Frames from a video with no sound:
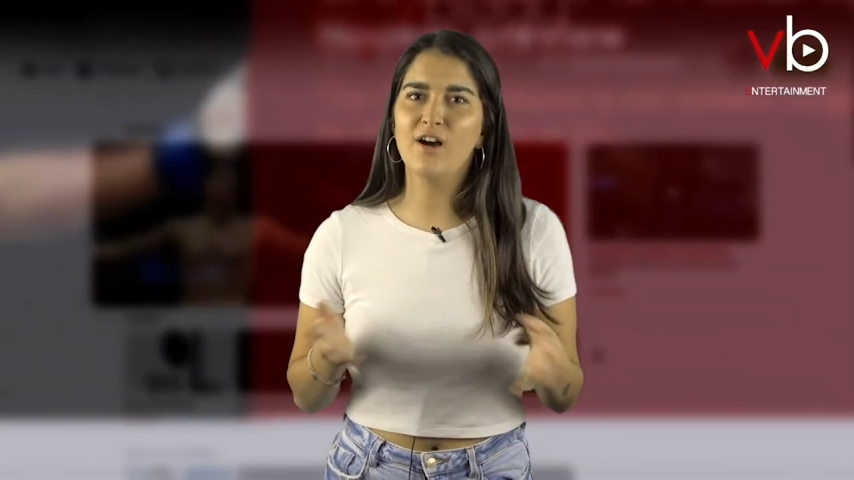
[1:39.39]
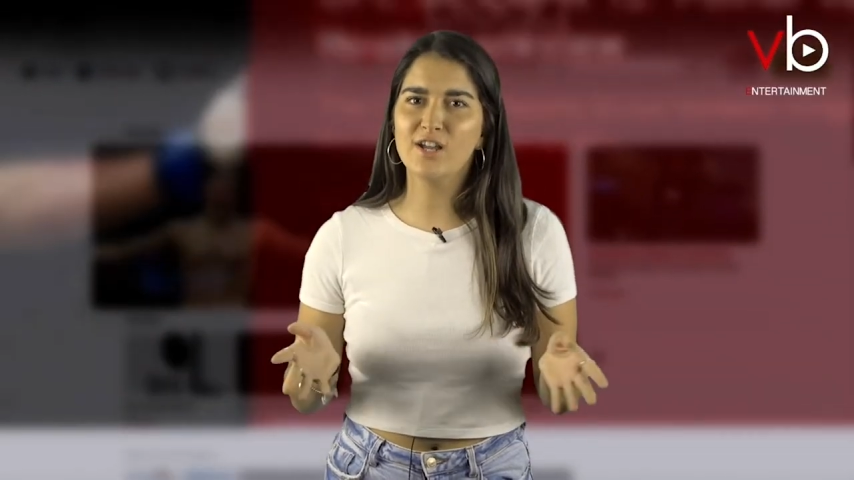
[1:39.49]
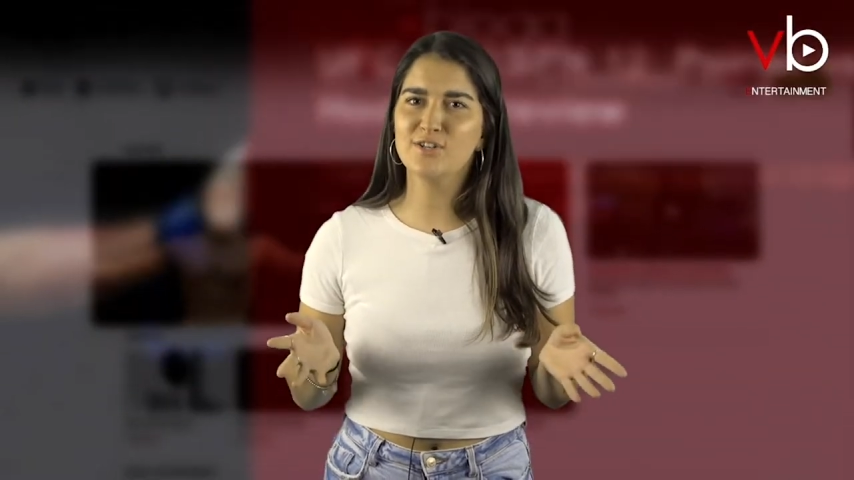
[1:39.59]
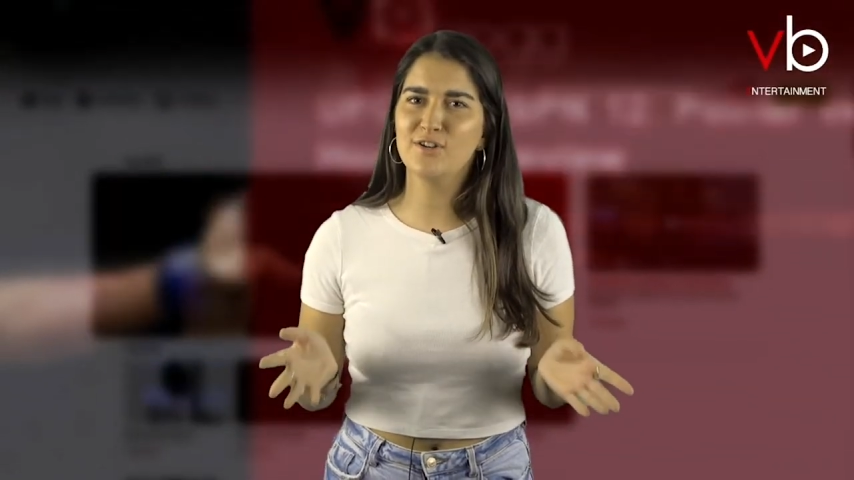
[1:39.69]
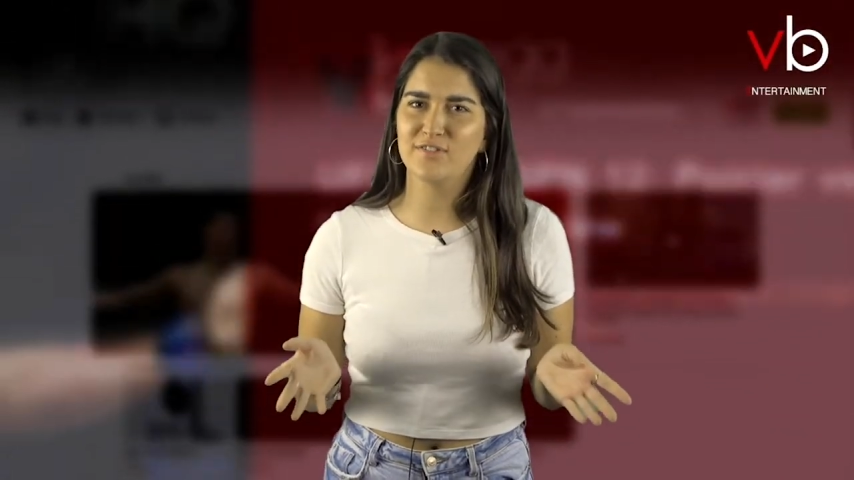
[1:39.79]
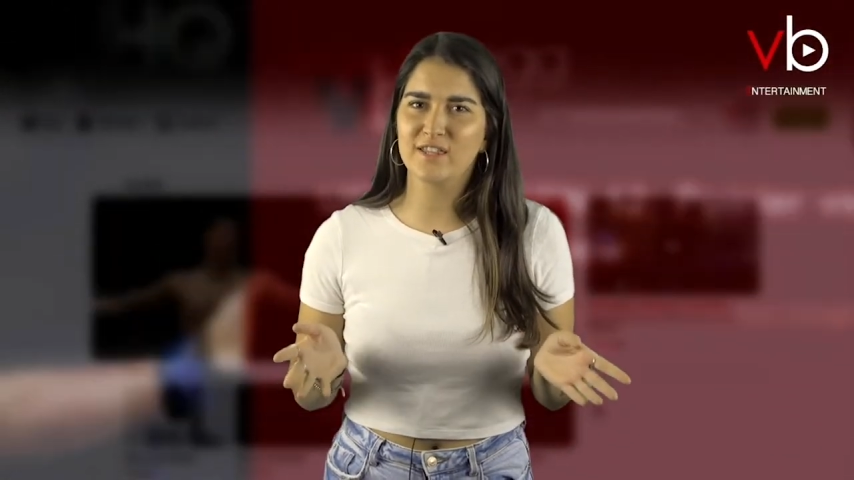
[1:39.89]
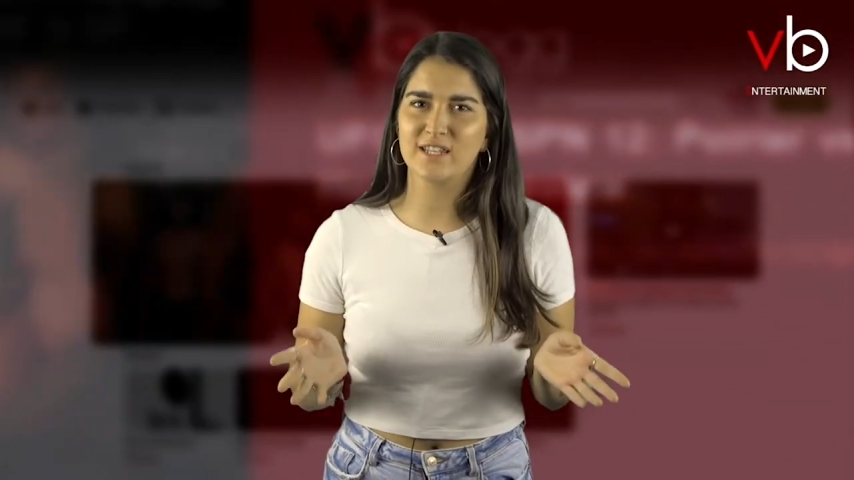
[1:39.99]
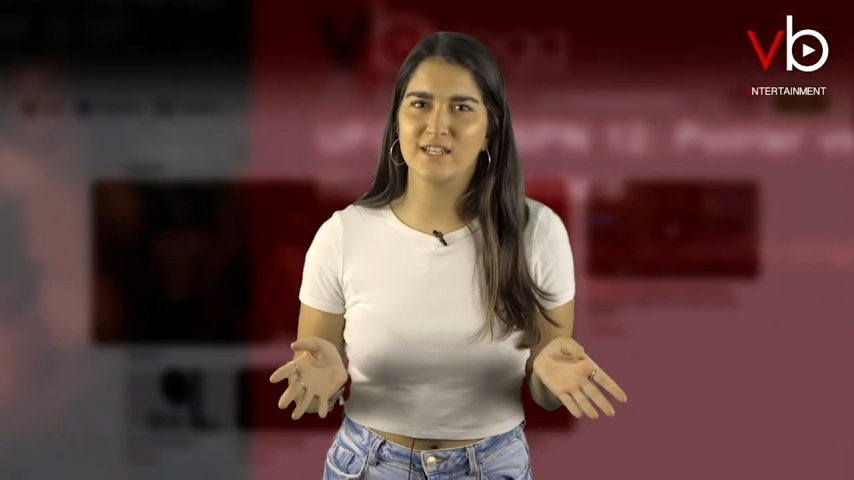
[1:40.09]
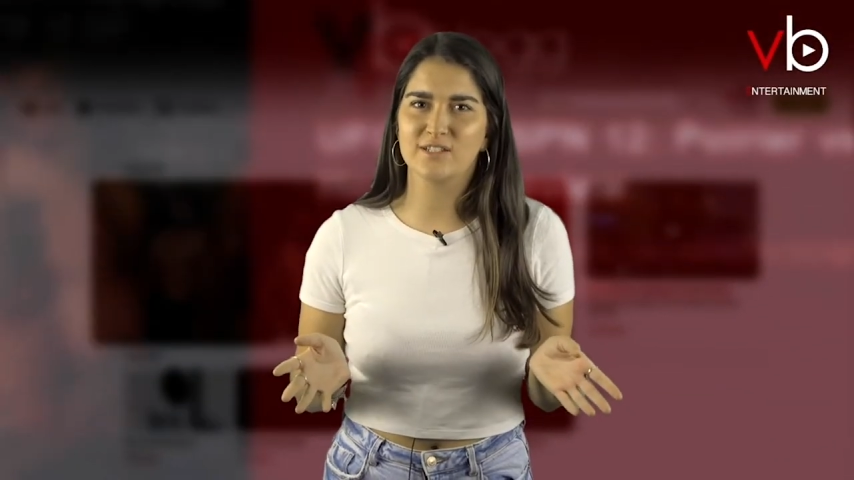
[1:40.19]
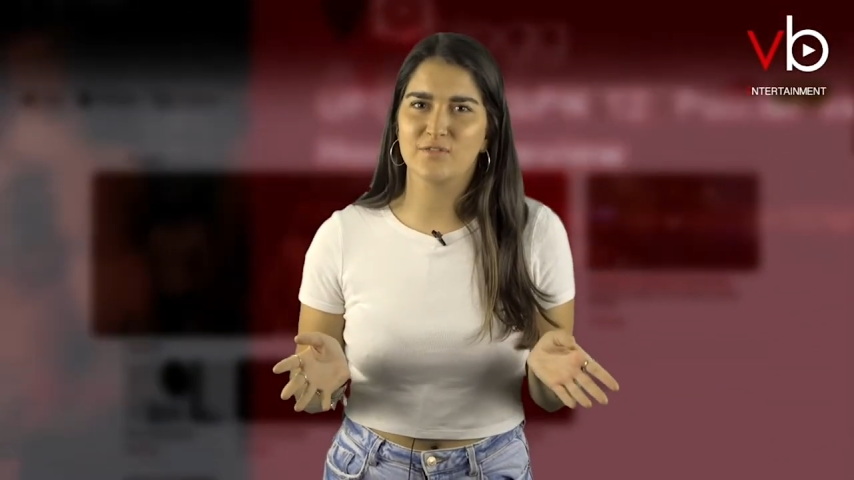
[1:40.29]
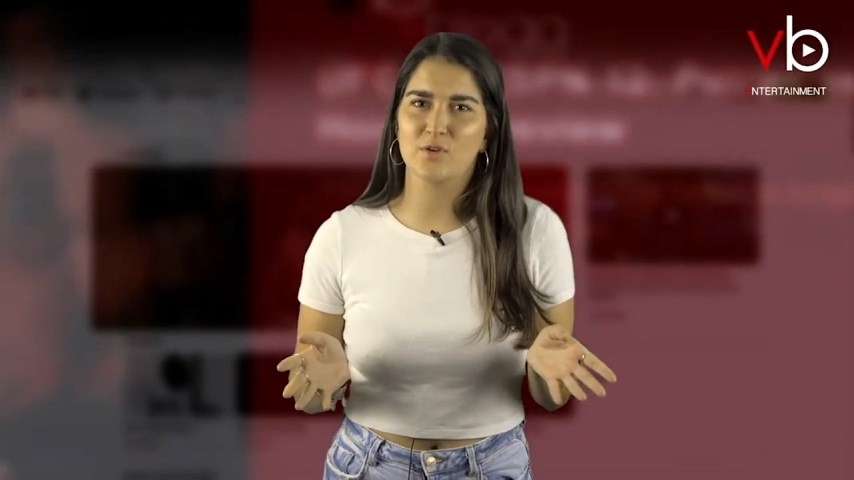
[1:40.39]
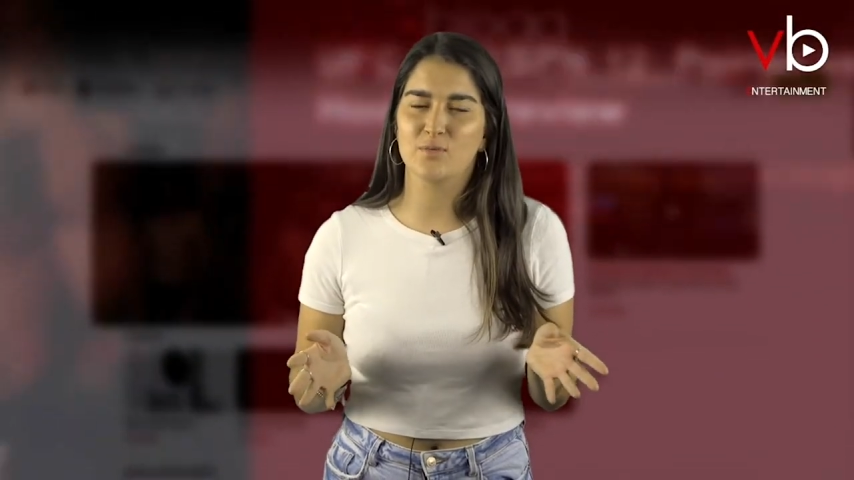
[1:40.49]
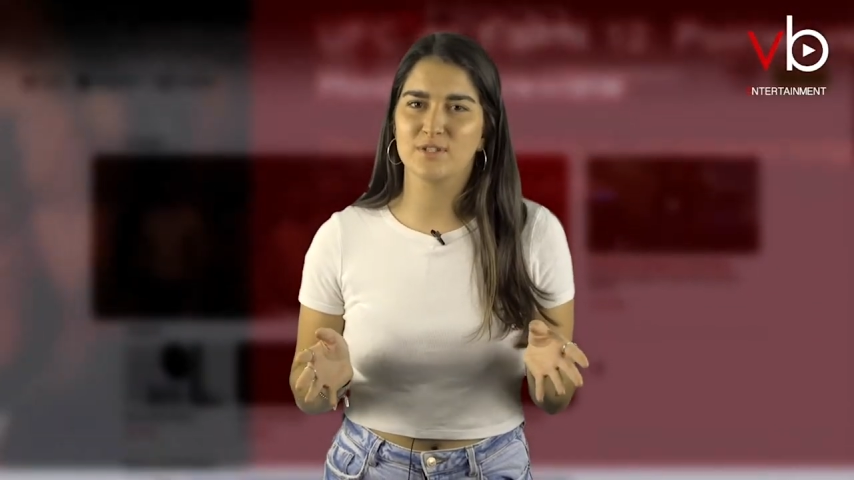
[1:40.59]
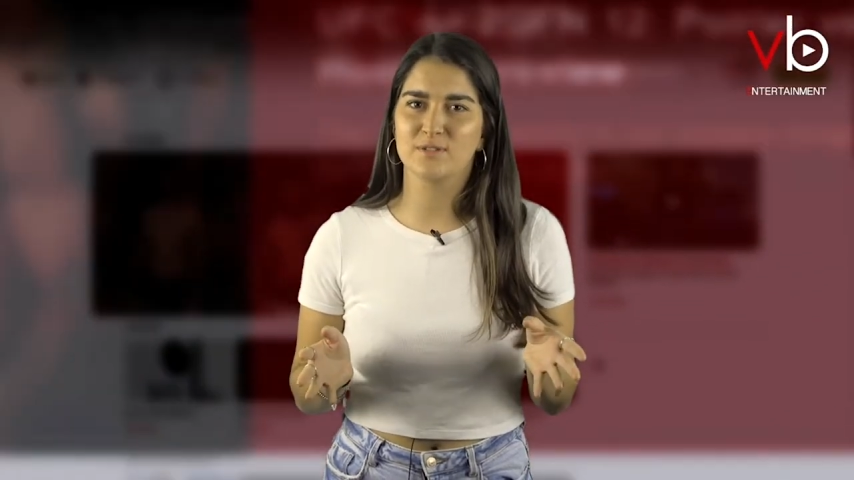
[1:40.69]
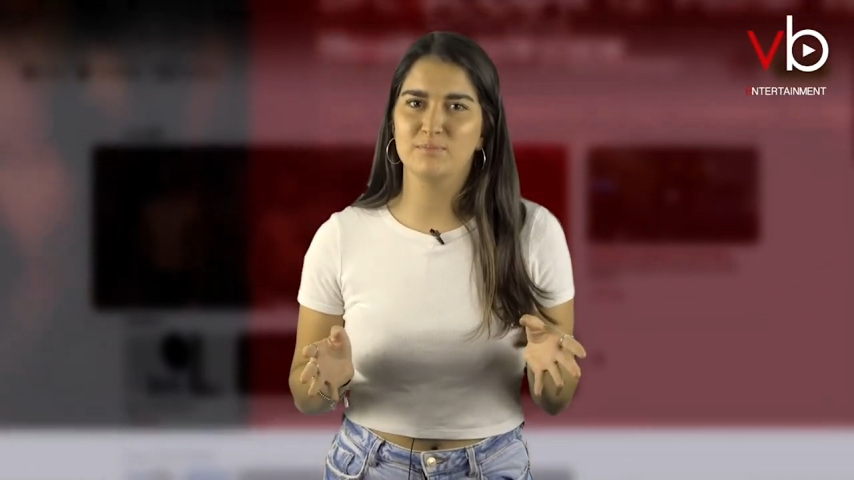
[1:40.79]
I do think the interviewer
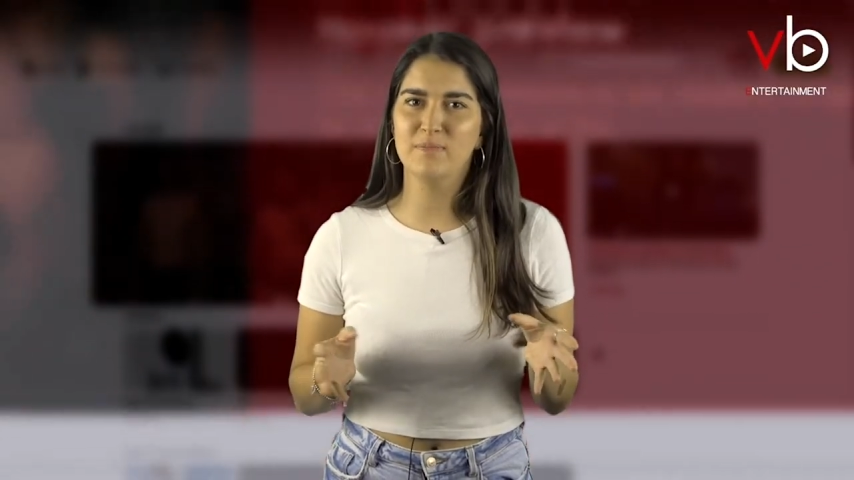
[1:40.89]
was